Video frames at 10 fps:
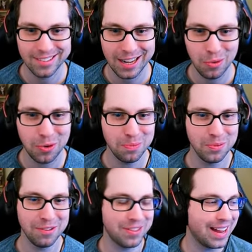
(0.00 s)
I want to.
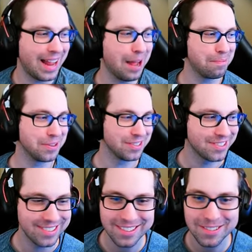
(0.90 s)
If that right happens,
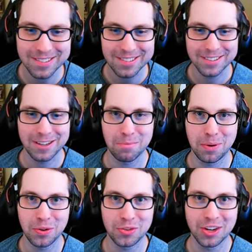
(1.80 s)

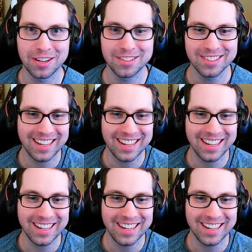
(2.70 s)
apologize.